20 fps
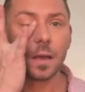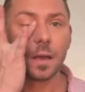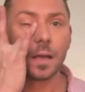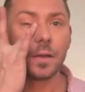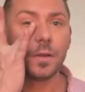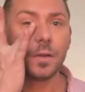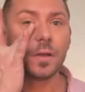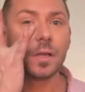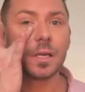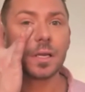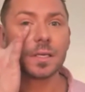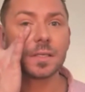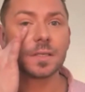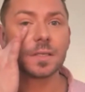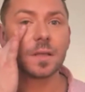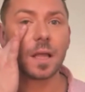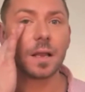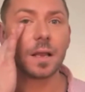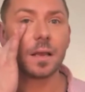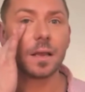And you can
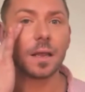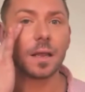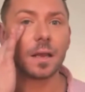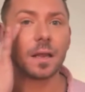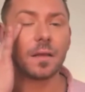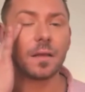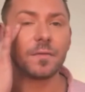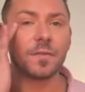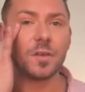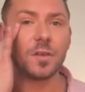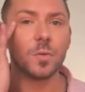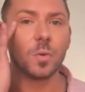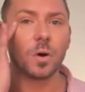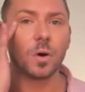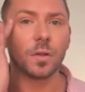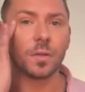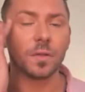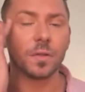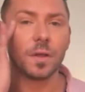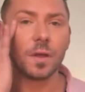extend it if you
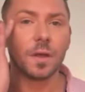want.